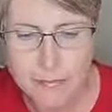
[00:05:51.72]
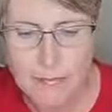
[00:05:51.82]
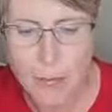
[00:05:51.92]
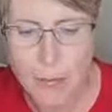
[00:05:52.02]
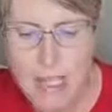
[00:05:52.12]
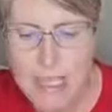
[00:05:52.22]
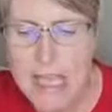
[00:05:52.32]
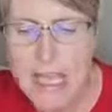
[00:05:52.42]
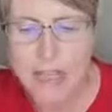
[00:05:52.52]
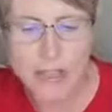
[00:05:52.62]
Okay,
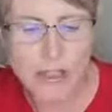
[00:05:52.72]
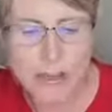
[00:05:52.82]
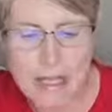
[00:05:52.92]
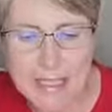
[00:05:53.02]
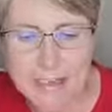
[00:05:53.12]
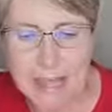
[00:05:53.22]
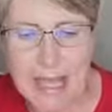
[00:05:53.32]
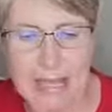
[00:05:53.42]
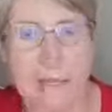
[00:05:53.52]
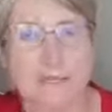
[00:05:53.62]
so the meal
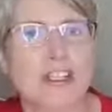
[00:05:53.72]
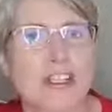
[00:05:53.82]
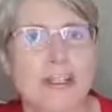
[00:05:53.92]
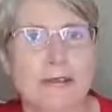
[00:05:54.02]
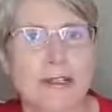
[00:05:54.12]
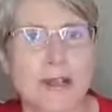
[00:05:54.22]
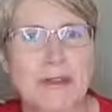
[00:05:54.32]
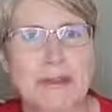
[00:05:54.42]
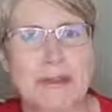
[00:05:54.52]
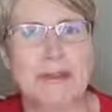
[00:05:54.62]
planning, I'm just looking at my
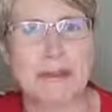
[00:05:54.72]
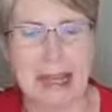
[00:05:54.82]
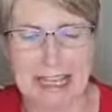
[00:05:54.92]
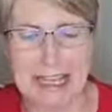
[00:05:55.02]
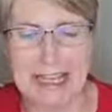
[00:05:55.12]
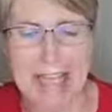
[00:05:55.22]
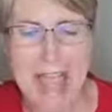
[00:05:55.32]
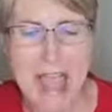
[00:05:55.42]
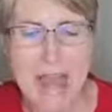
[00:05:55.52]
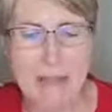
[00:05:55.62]
notes here as well, guys.
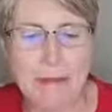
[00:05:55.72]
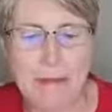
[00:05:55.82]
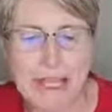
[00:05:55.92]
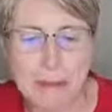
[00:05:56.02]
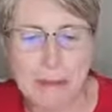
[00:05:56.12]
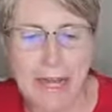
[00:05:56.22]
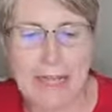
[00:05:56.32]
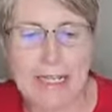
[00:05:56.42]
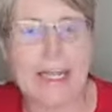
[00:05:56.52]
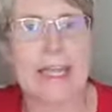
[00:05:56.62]
My meal
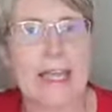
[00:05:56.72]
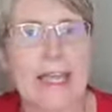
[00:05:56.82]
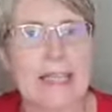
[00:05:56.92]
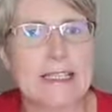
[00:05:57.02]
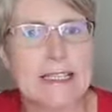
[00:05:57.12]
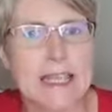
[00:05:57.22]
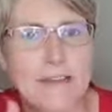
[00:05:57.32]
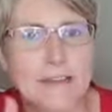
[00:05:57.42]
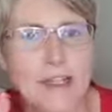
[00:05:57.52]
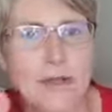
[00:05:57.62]
planning, again, is
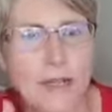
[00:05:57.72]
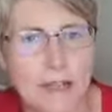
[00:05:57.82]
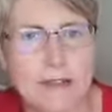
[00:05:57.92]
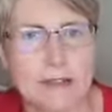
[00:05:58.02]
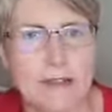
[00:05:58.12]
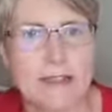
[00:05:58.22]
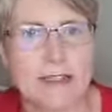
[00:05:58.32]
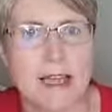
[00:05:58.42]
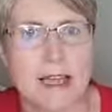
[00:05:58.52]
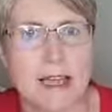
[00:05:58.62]
saving you lots and lots of
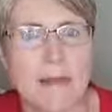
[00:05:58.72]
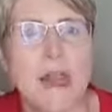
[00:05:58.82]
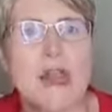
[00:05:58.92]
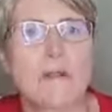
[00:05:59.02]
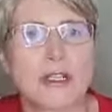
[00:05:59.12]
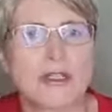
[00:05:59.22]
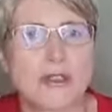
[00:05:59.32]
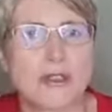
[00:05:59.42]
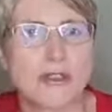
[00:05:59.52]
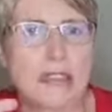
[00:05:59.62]
time, but it's
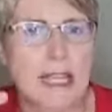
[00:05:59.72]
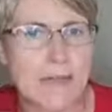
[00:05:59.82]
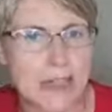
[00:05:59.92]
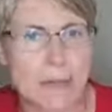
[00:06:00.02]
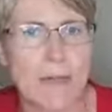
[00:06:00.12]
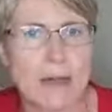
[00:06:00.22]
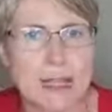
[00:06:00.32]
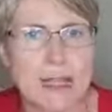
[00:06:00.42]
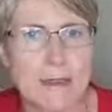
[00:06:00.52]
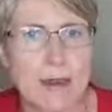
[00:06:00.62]
also saving you
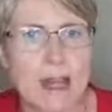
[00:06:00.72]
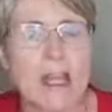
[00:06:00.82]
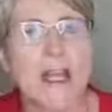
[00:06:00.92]
money as well.